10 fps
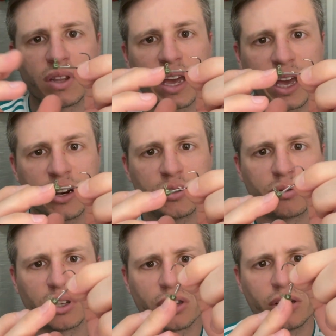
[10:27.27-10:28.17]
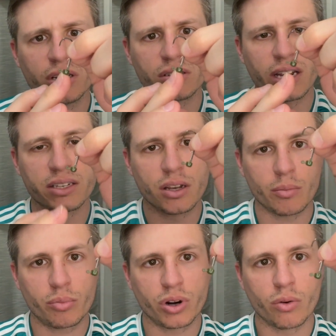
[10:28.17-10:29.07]
The head is really good. It stands
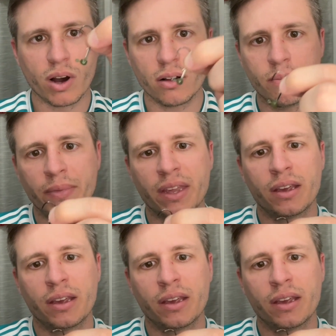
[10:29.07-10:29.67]
up pretty well.